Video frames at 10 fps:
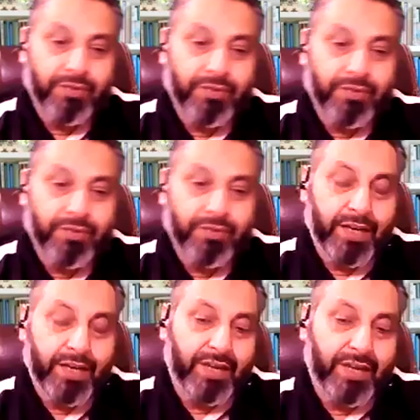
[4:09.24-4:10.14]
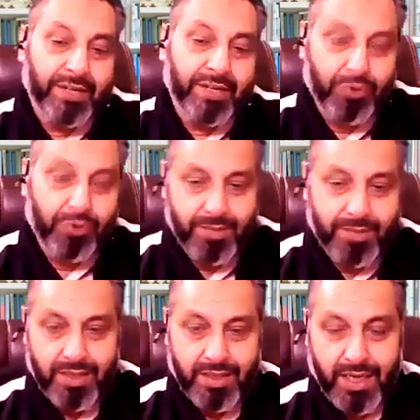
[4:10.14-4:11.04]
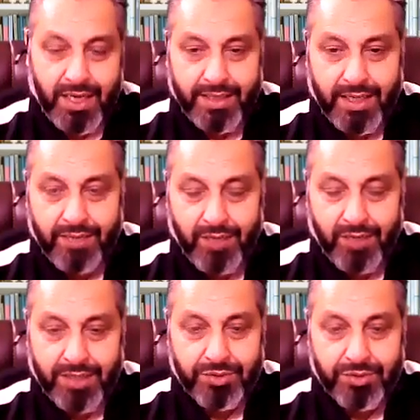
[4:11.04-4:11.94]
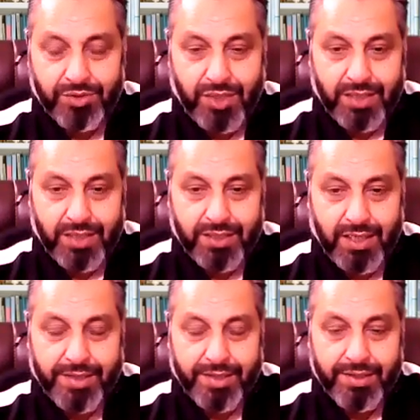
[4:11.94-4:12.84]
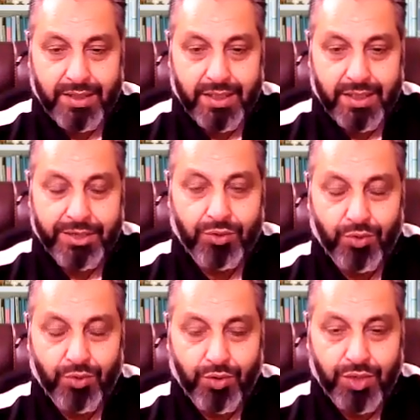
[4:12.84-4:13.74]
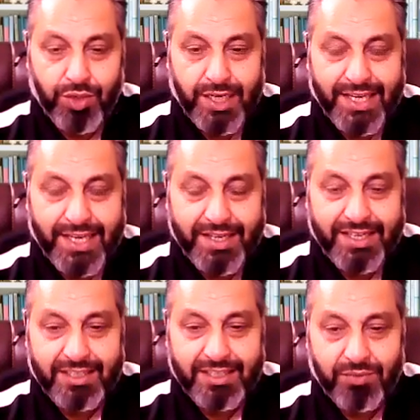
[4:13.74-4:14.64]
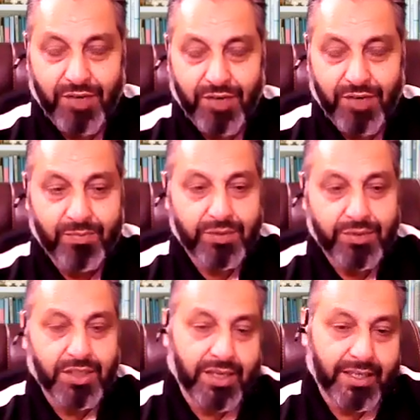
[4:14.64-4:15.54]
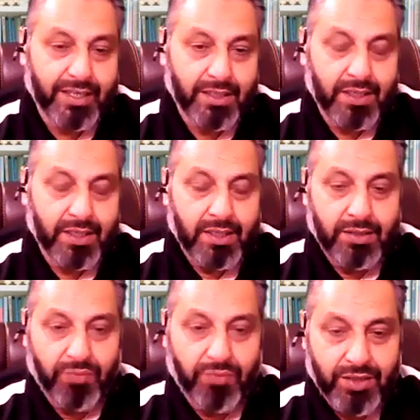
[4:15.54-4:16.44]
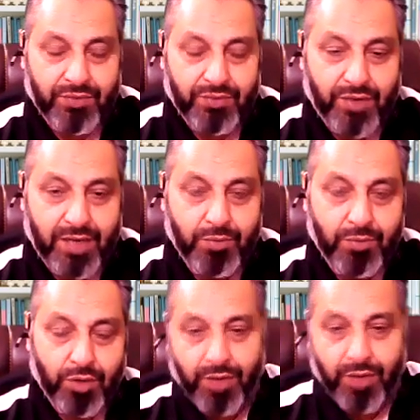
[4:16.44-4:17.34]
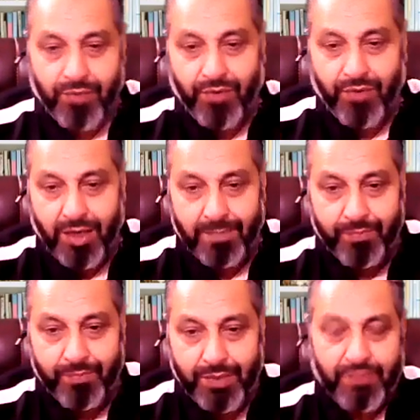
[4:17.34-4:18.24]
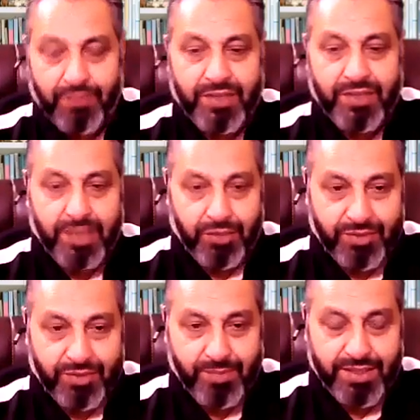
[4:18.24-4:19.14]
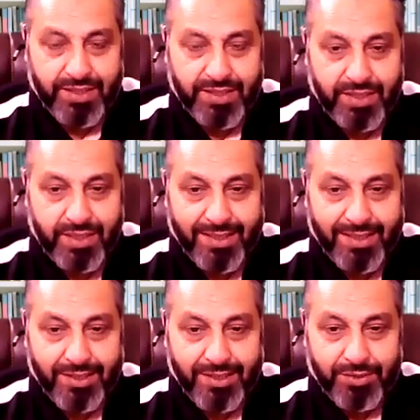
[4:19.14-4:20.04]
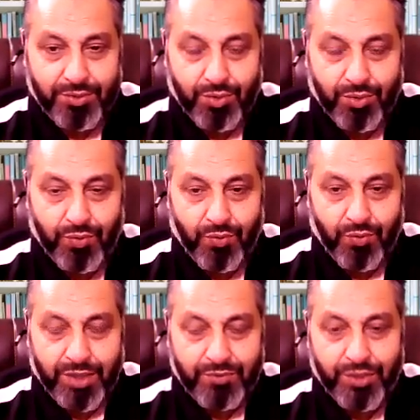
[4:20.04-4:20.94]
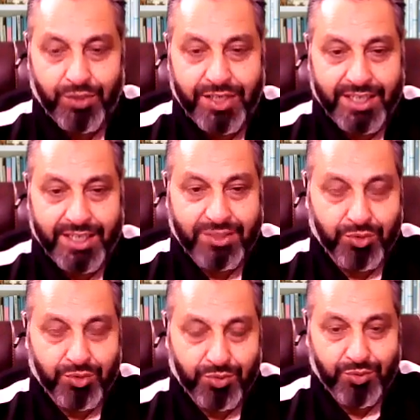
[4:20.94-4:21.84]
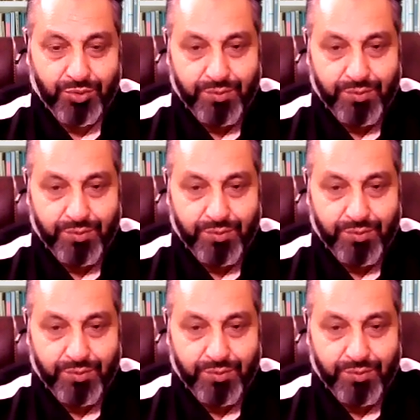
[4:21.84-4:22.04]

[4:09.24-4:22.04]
I am a newcomer and I want to start a new layer cages farm, just like the first farm, only one farm, 50,000 bird. So what we need to do?